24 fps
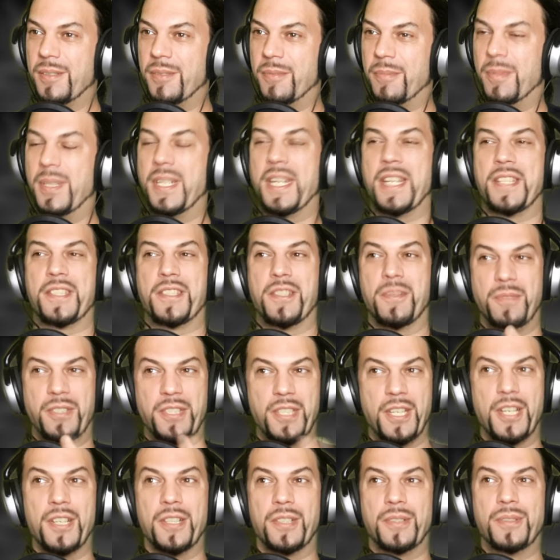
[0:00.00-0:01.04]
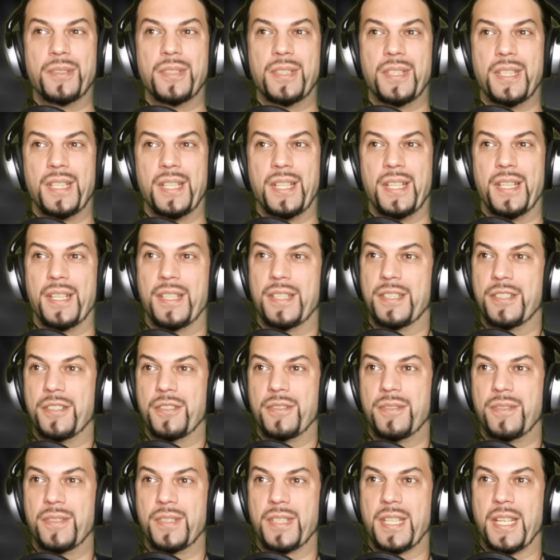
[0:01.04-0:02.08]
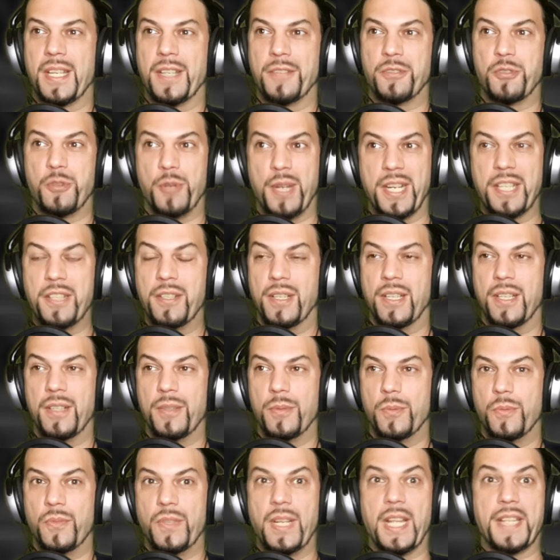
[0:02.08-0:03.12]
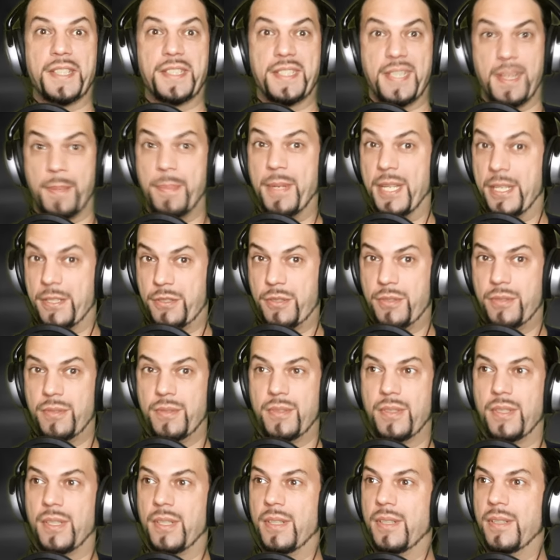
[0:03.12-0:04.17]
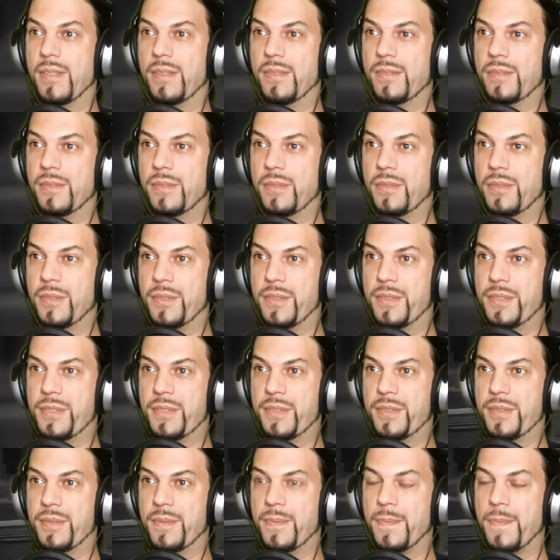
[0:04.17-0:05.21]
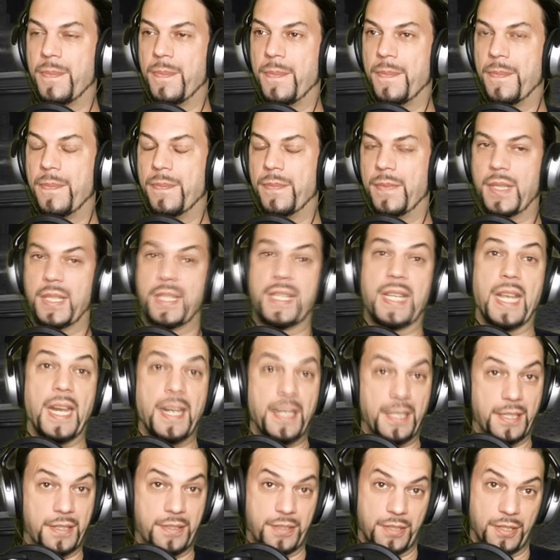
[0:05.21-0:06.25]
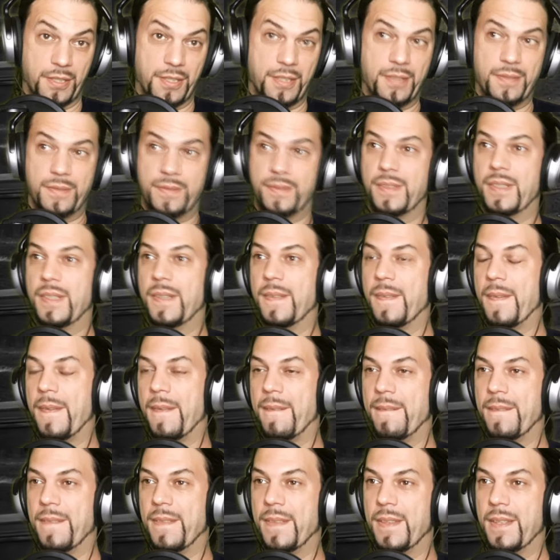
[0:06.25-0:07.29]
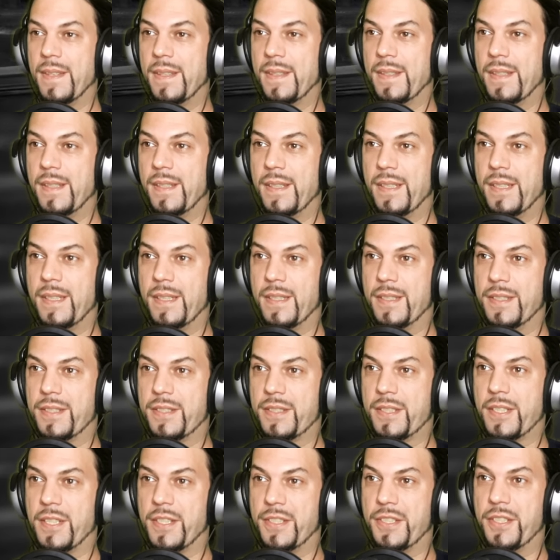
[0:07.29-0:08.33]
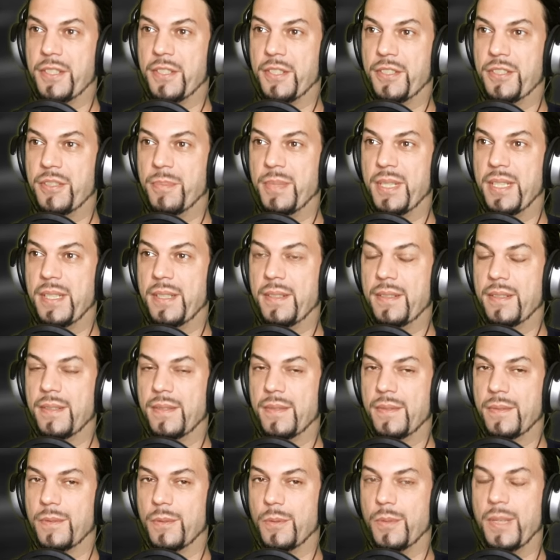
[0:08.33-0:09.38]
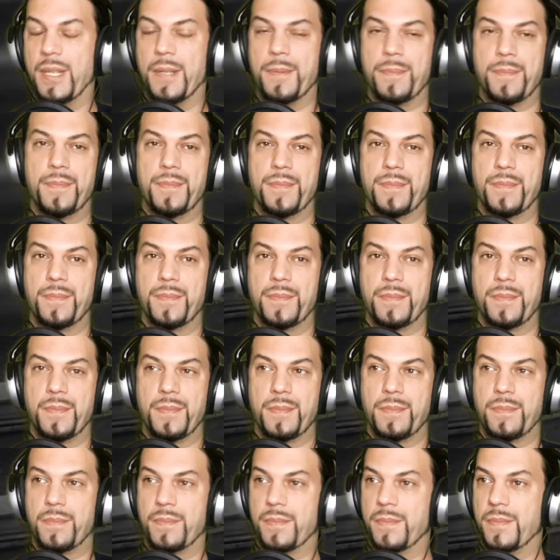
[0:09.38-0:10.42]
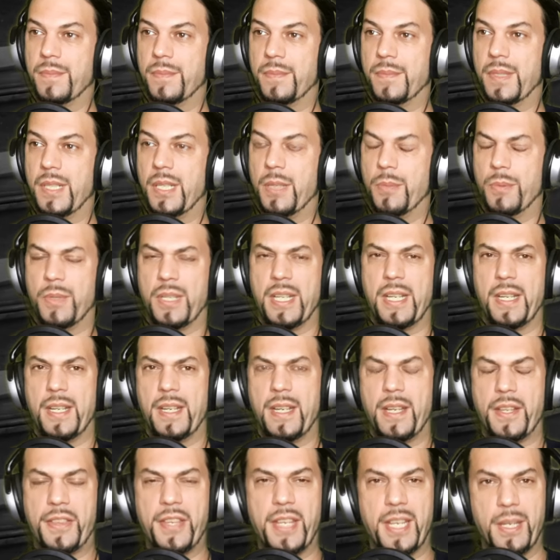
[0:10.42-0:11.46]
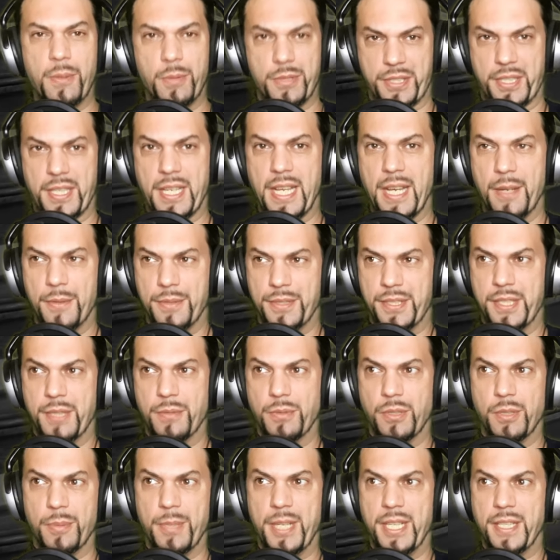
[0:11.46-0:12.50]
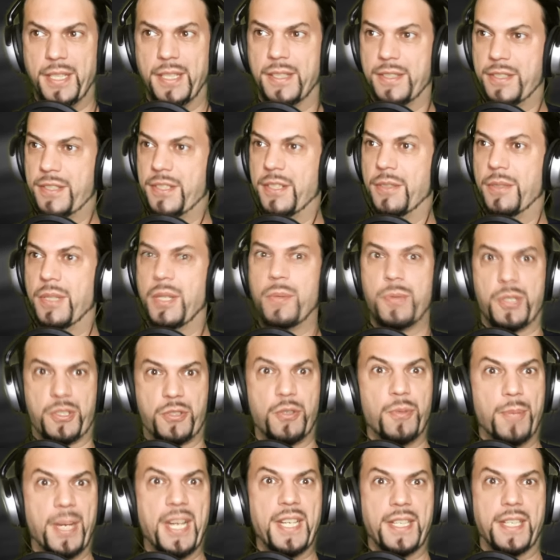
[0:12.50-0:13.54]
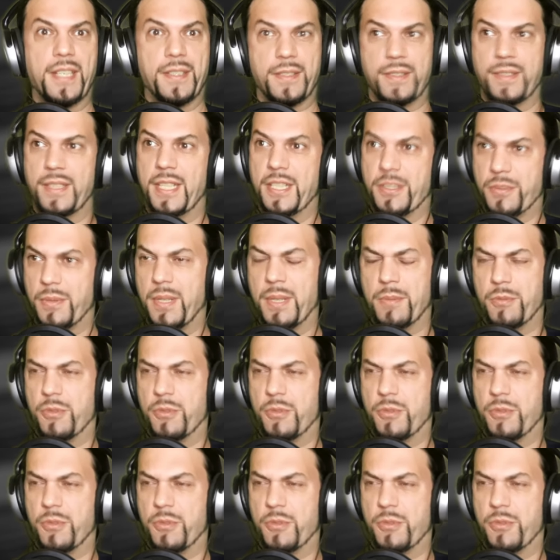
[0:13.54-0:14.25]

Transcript: But as you know, uh, Count Dracula, Vlad Tepes, uh, whose character is considered to be, well, He, I think he was a count in Romania, so he was Romanian, that's what I'm